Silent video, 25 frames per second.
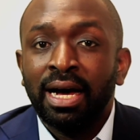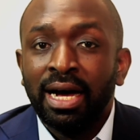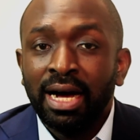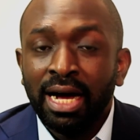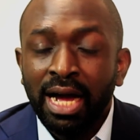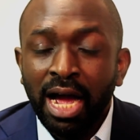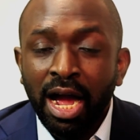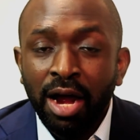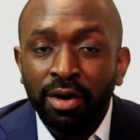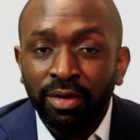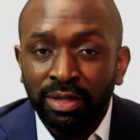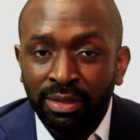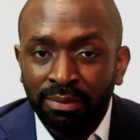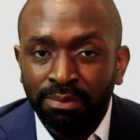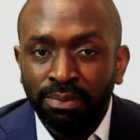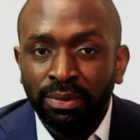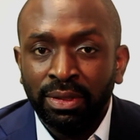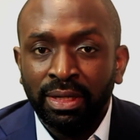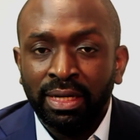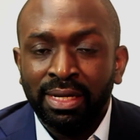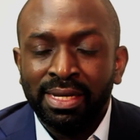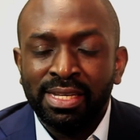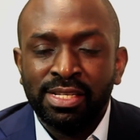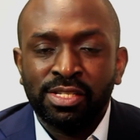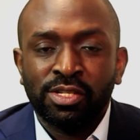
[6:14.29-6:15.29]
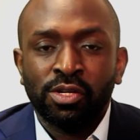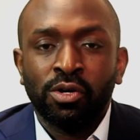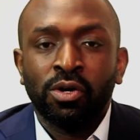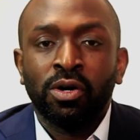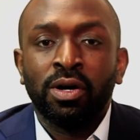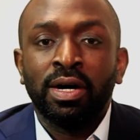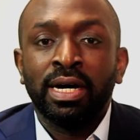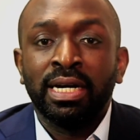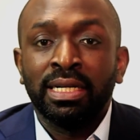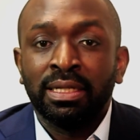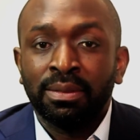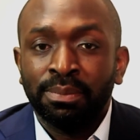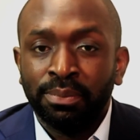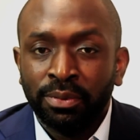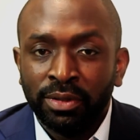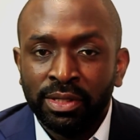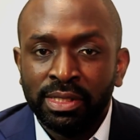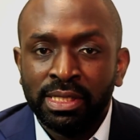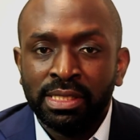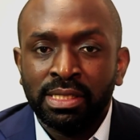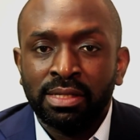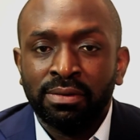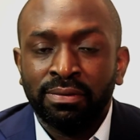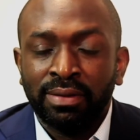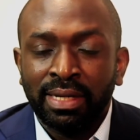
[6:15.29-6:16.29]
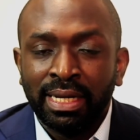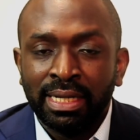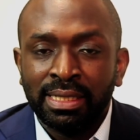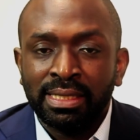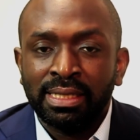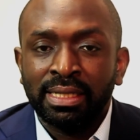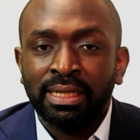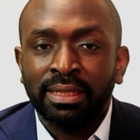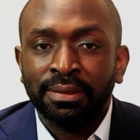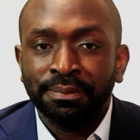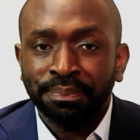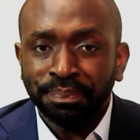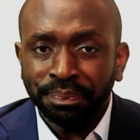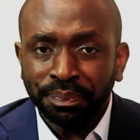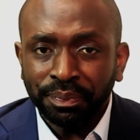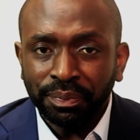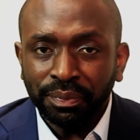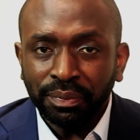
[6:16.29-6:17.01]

are in place or are in the process of getting